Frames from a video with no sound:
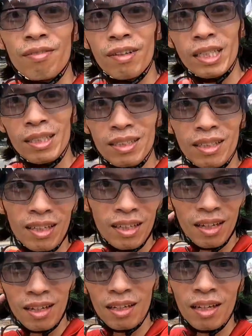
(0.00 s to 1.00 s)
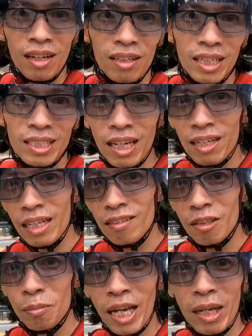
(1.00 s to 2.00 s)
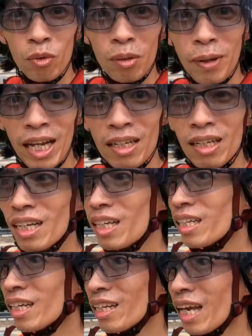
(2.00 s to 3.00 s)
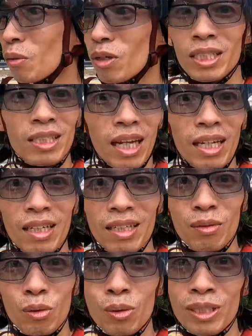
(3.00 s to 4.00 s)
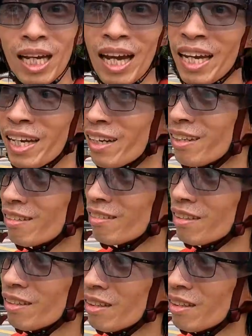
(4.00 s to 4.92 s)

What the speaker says: First, the cycling group that we met earlier, that was Cyle Uzair,